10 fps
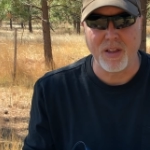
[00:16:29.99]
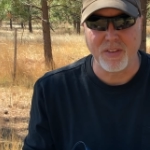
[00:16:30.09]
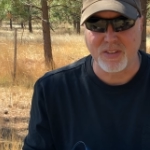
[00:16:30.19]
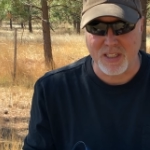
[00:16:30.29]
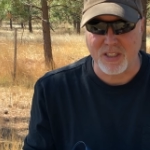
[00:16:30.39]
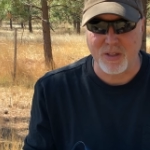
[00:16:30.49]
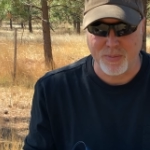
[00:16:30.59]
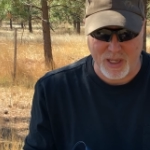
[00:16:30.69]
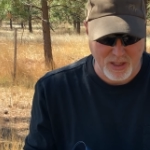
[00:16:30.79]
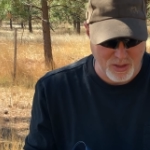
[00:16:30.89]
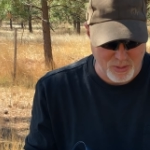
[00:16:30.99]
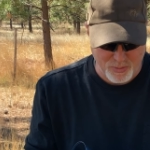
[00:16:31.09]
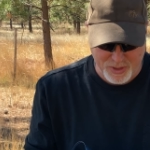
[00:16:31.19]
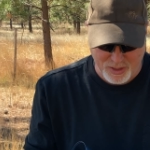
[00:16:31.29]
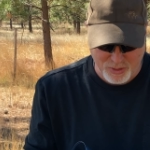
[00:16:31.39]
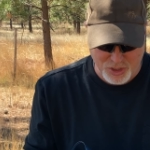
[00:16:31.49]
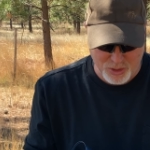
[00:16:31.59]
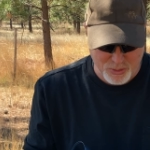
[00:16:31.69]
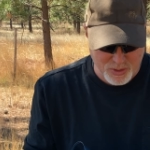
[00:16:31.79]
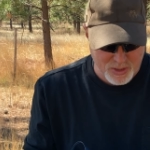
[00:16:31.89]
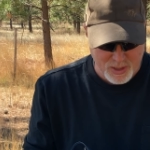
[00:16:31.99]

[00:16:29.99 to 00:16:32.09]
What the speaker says: system that you choose.